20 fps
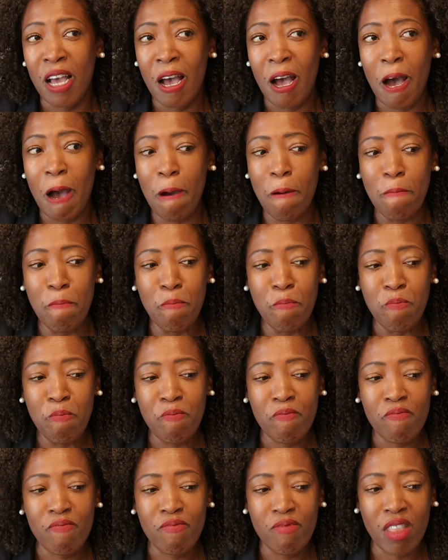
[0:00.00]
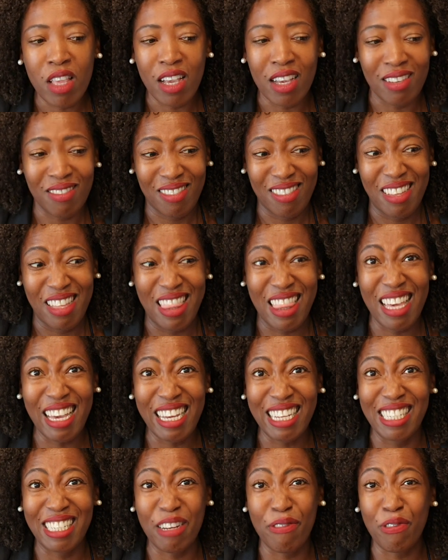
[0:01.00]
I think
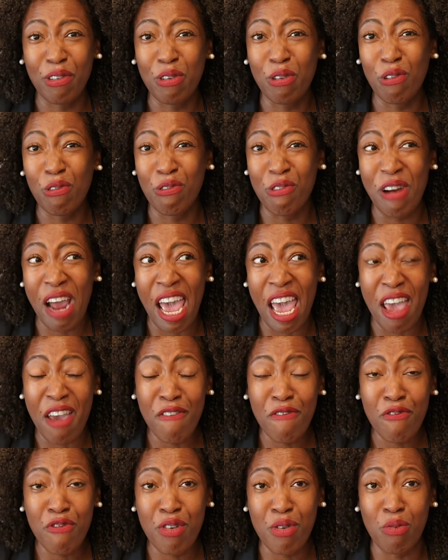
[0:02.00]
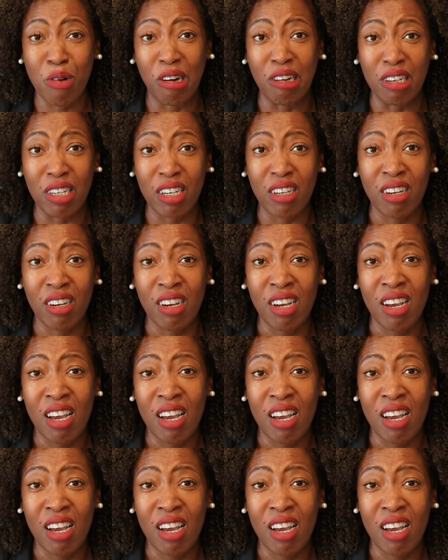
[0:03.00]
it's difficult for everyone.